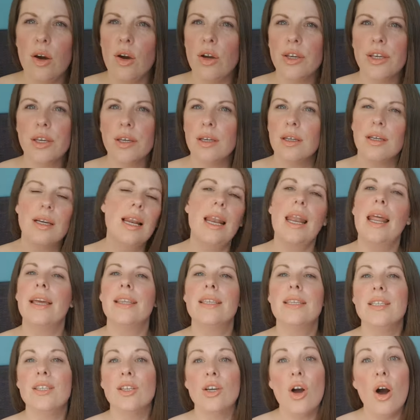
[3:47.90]
like
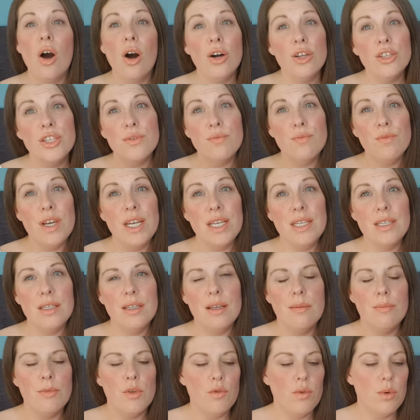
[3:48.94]
collecting the cards and reading
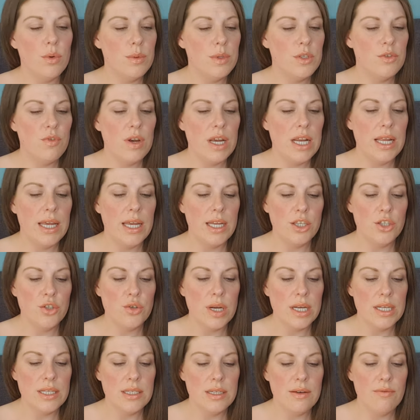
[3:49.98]
them. They're always really
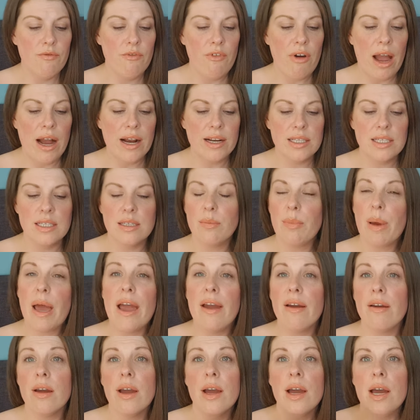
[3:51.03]
interesting facts
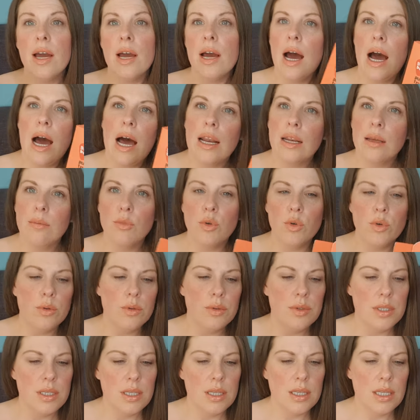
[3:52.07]
about
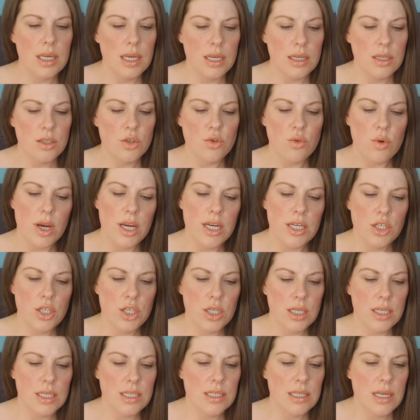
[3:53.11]
animals and things,
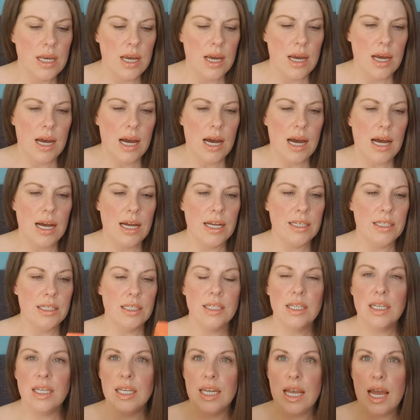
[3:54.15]
creatures.
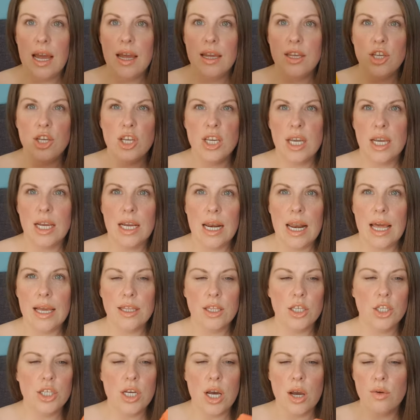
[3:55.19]
And yeah, you can
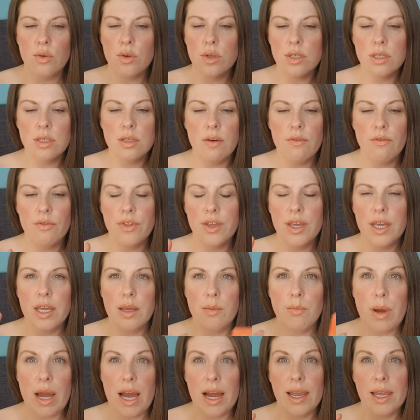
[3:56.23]
collect the tokens off
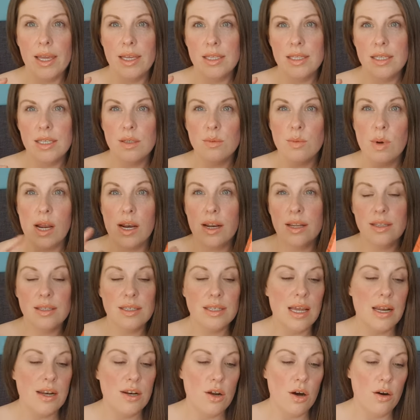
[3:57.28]
the packets as well and
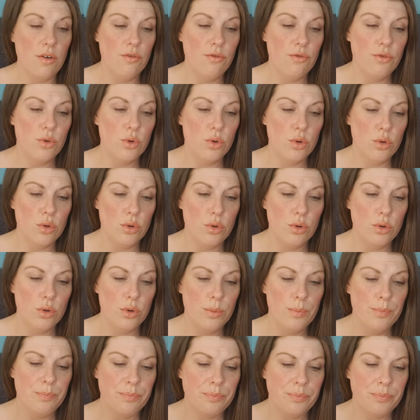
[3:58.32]
send off for